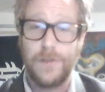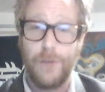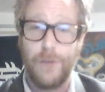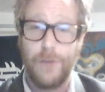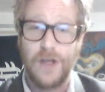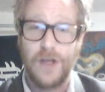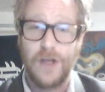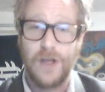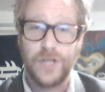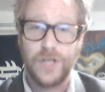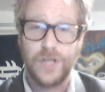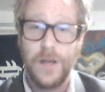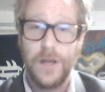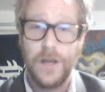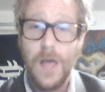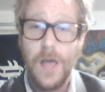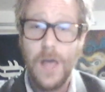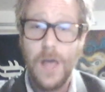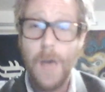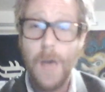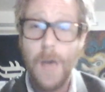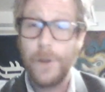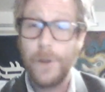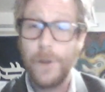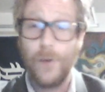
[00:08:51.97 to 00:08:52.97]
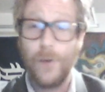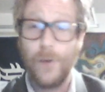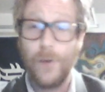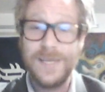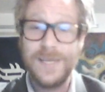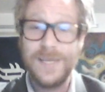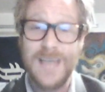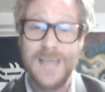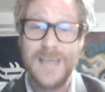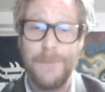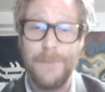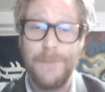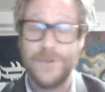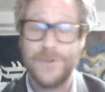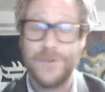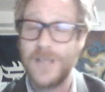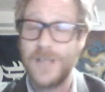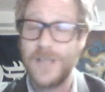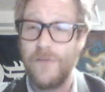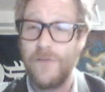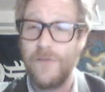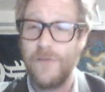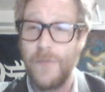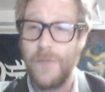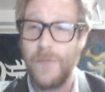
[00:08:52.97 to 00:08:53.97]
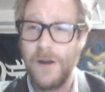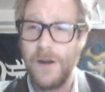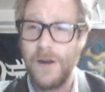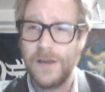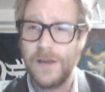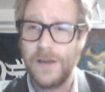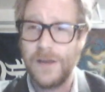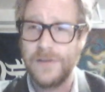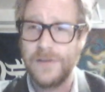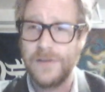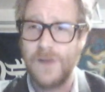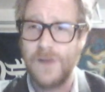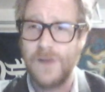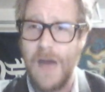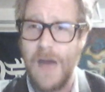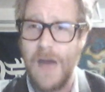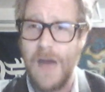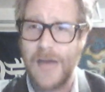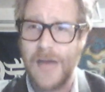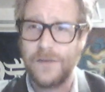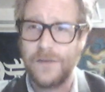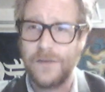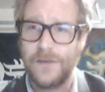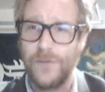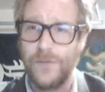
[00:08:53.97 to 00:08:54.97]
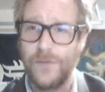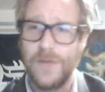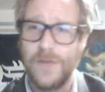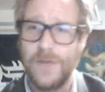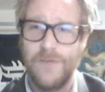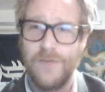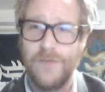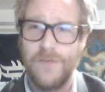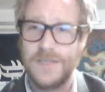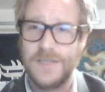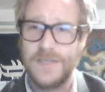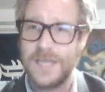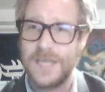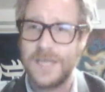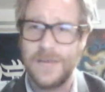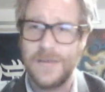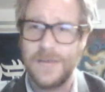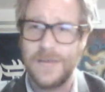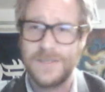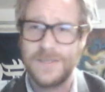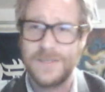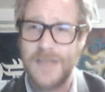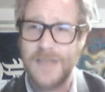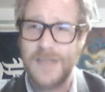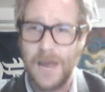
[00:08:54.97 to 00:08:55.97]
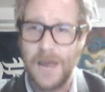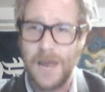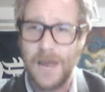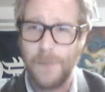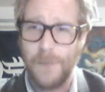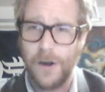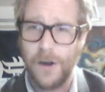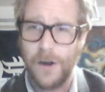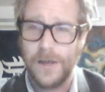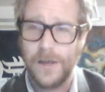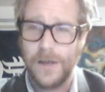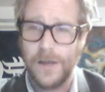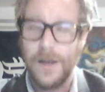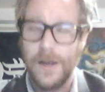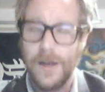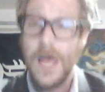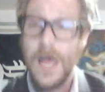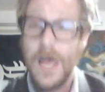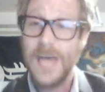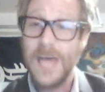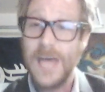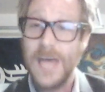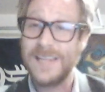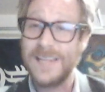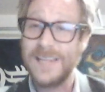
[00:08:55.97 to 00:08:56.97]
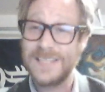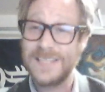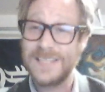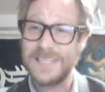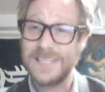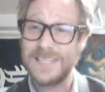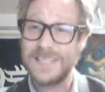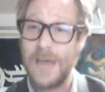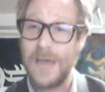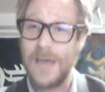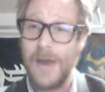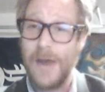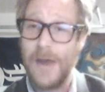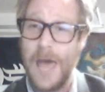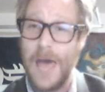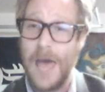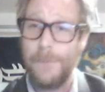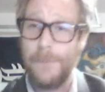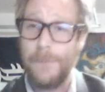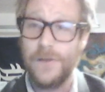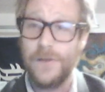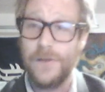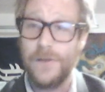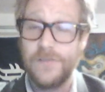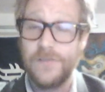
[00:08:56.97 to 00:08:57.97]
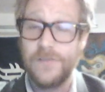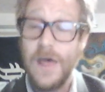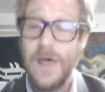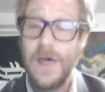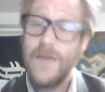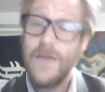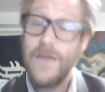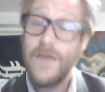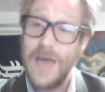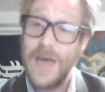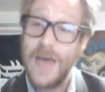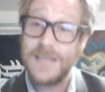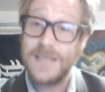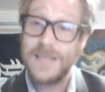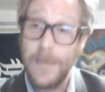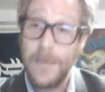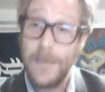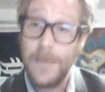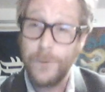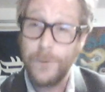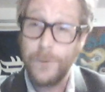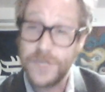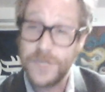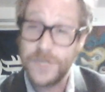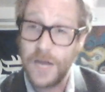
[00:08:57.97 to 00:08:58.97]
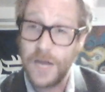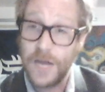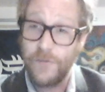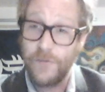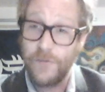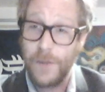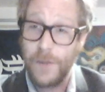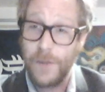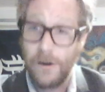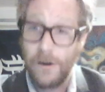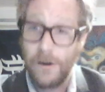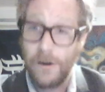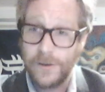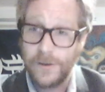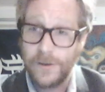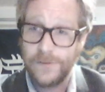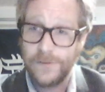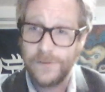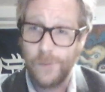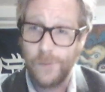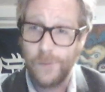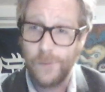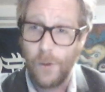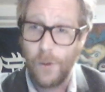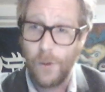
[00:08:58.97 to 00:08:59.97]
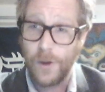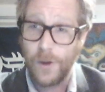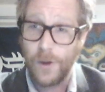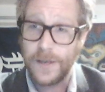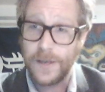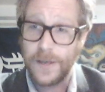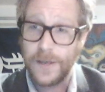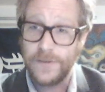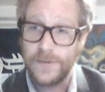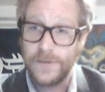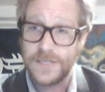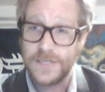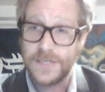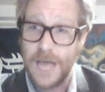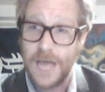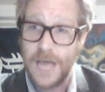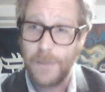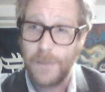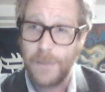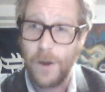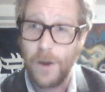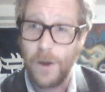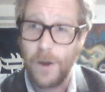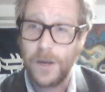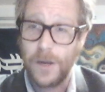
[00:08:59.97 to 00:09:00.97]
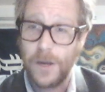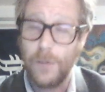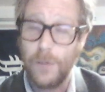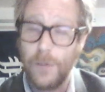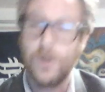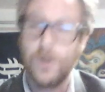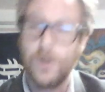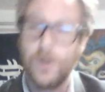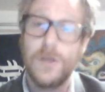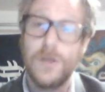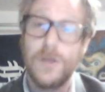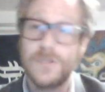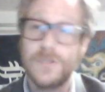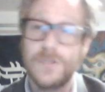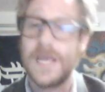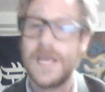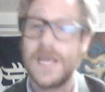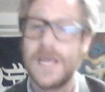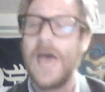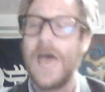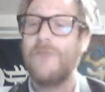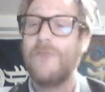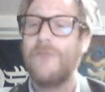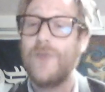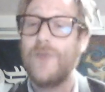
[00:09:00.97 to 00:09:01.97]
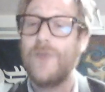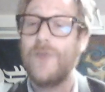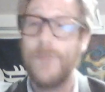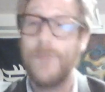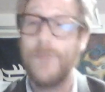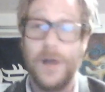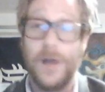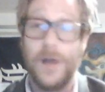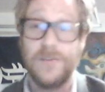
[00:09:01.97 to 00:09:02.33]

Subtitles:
But only 10% of Americans are actively investing in the stock market. And this is how it happens. That 10% of Americans who are working in the stock market were using everybody's money.